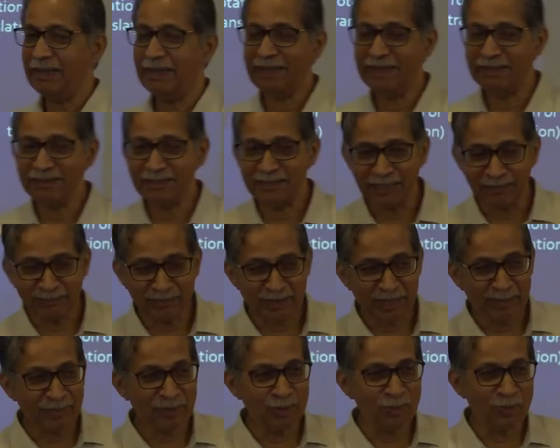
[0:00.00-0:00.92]
And
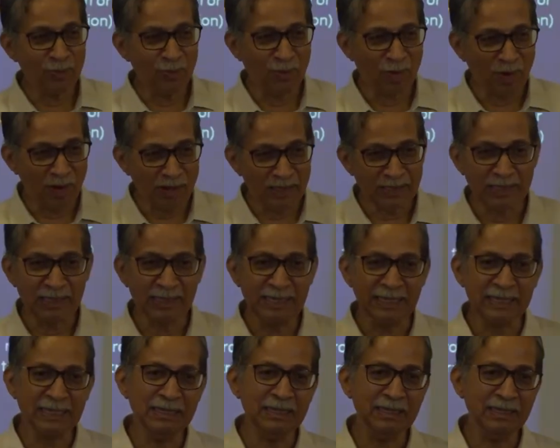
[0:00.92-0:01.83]
sometimes you want a
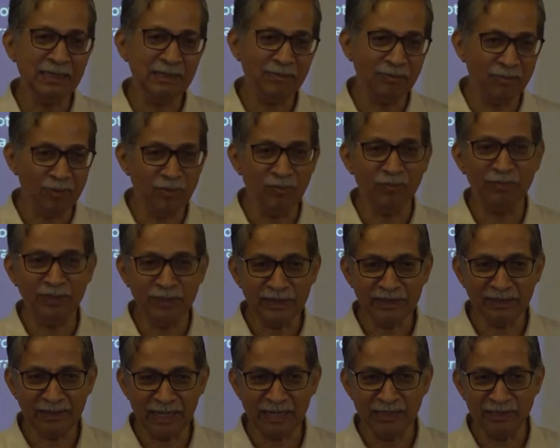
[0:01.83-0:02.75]
little
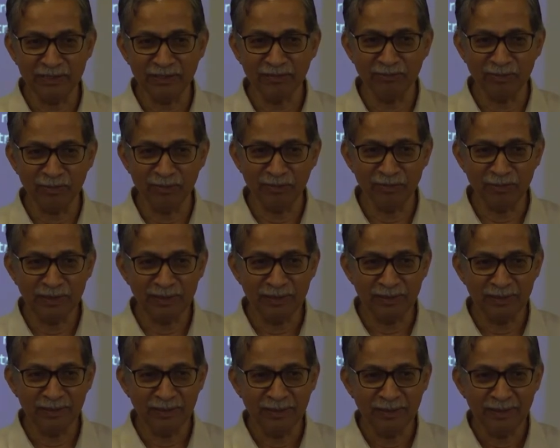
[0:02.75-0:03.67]
movement, relative movement,
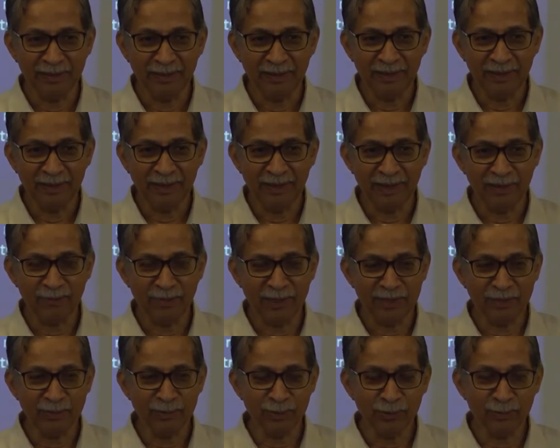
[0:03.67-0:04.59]
and
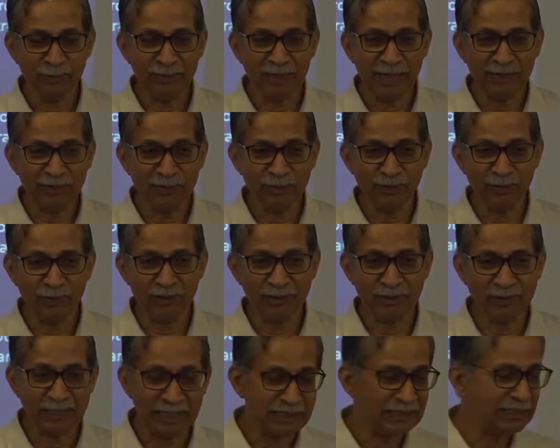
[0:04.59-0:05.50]
when you do that, you
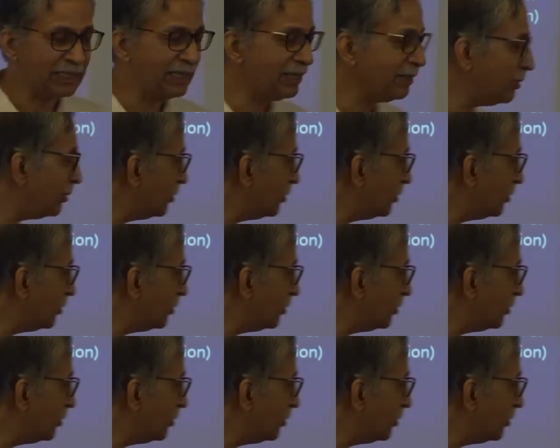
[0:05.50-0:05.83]
let us say